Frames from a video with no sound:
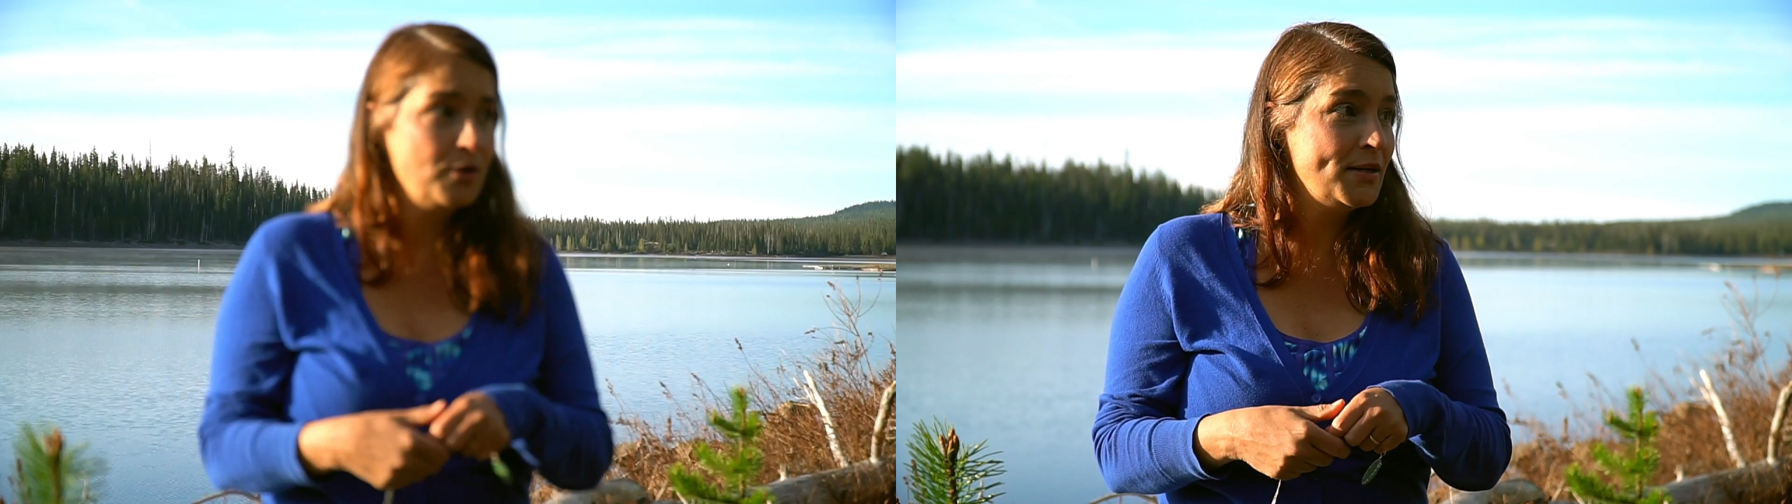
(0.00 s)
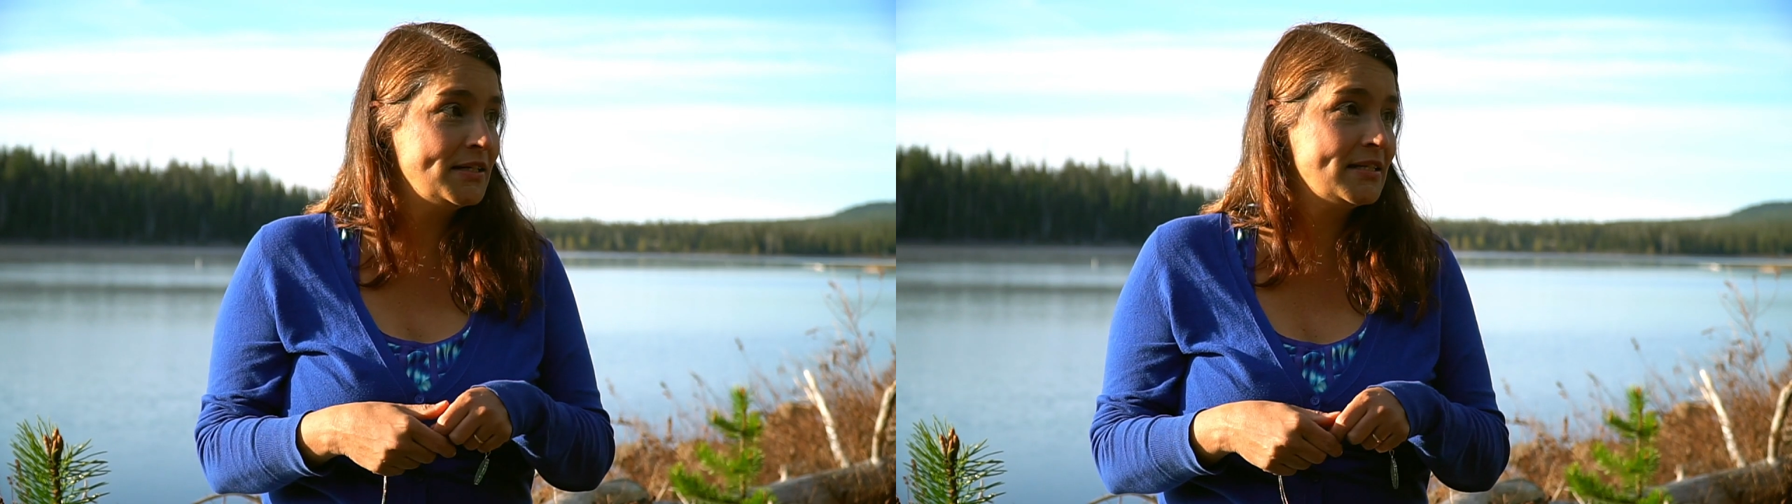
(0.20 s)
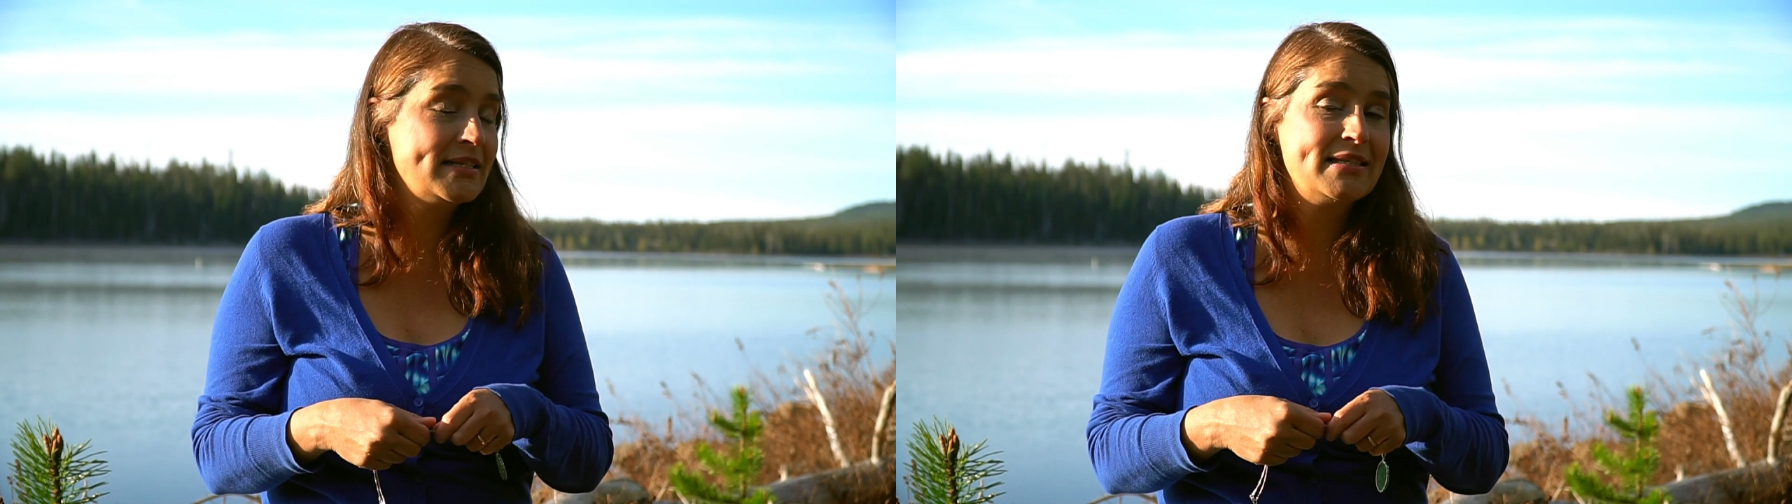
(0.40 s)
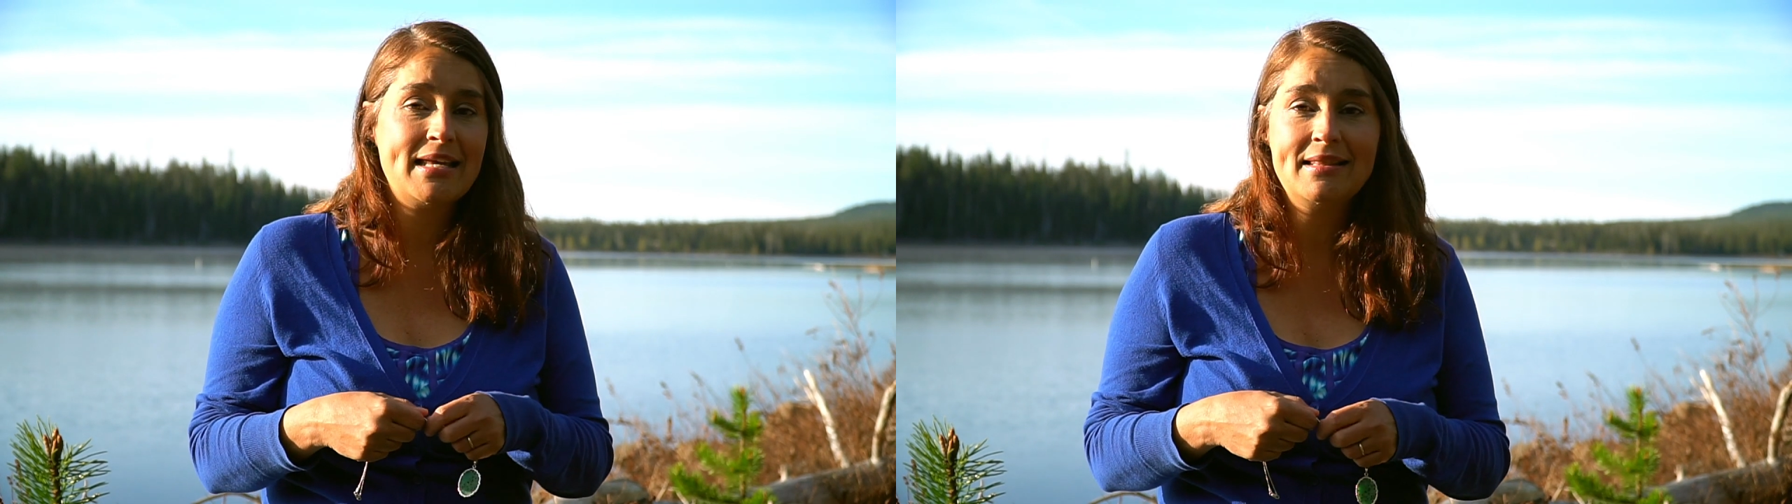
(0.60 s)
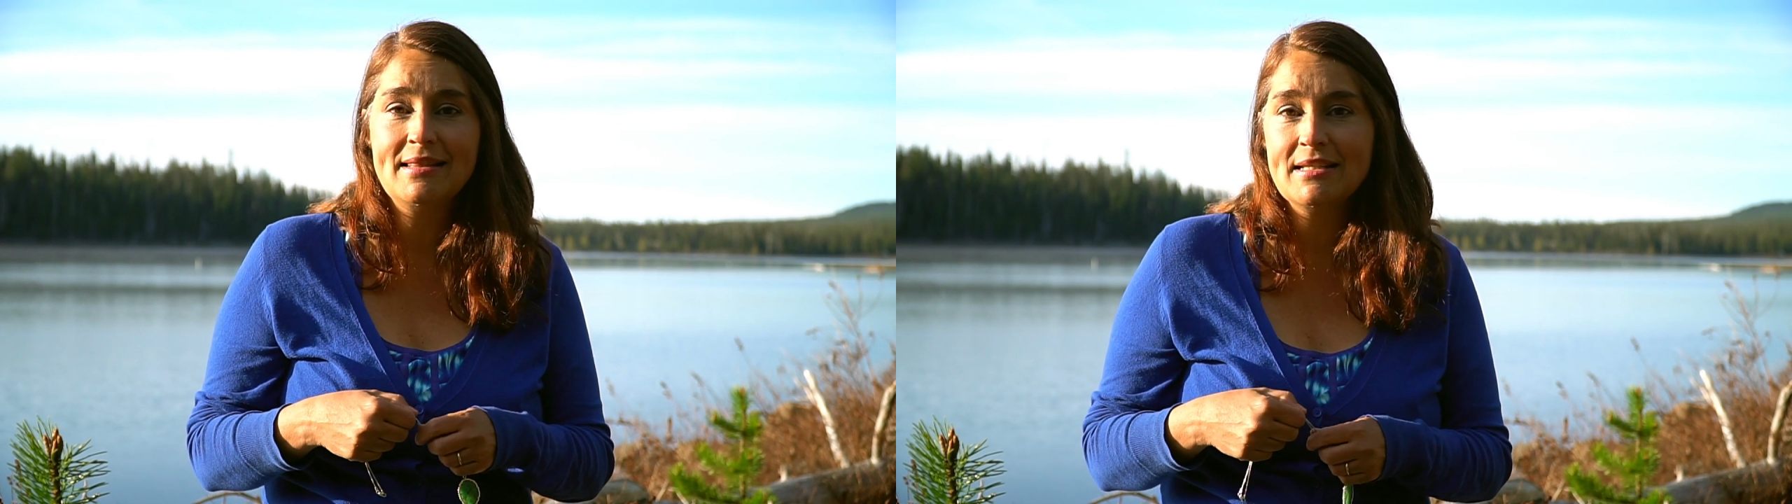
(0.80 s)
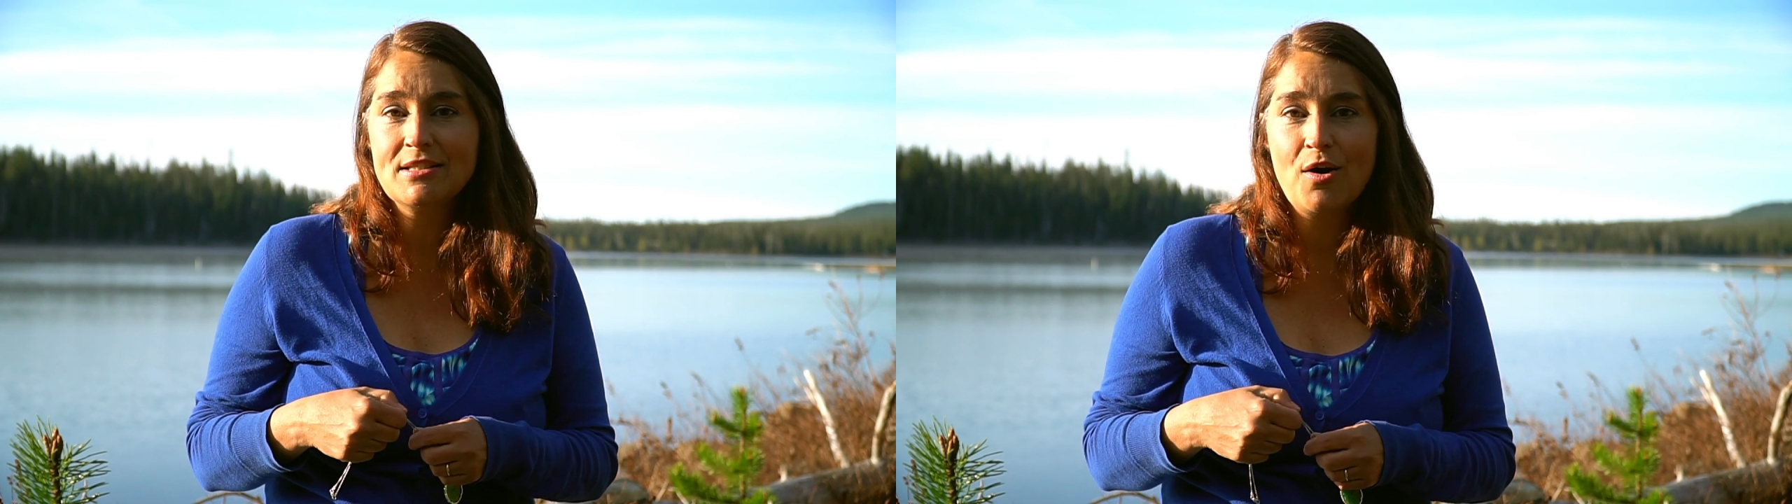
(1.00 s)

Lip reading: going to send this